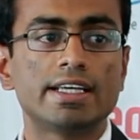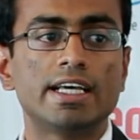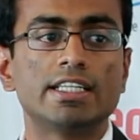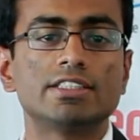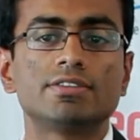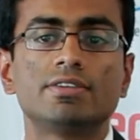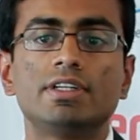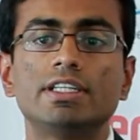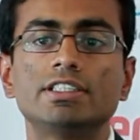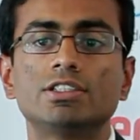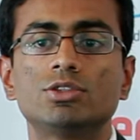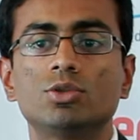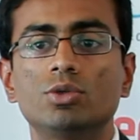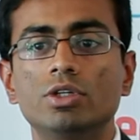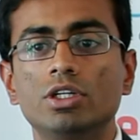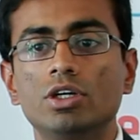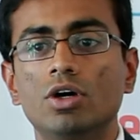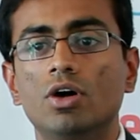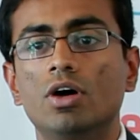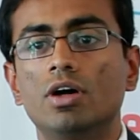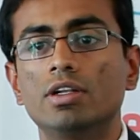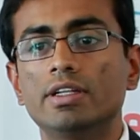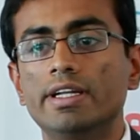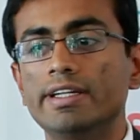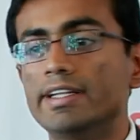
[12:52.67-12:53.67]
as well as
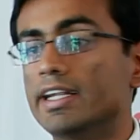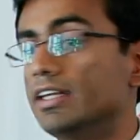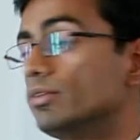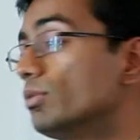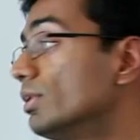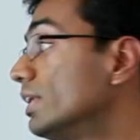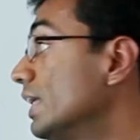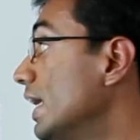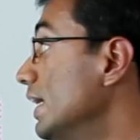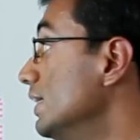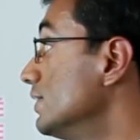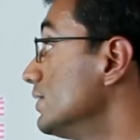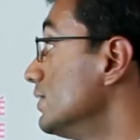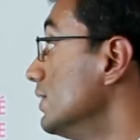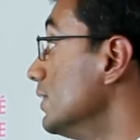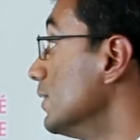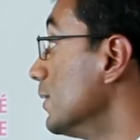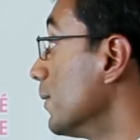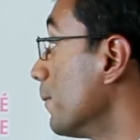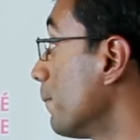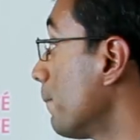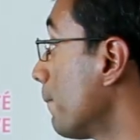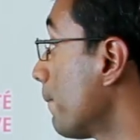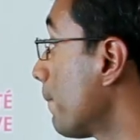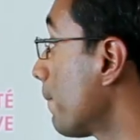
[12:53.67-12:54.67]
doing online
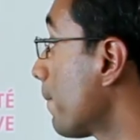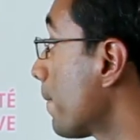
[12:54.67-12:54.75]
advertising.